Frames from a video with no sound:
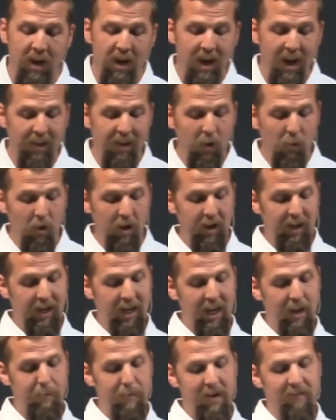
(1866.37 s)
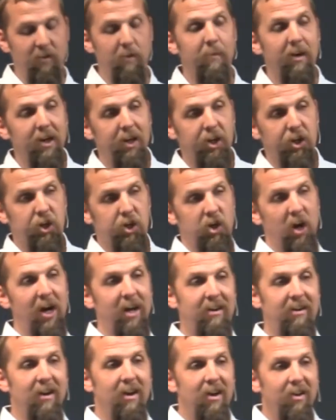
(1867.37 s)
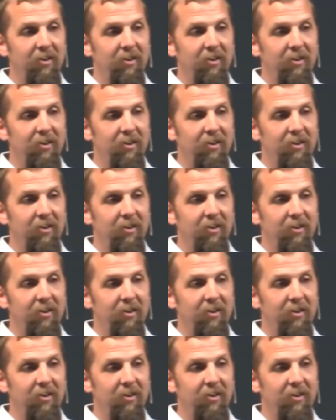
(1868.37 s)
and they want to keep everybody straight.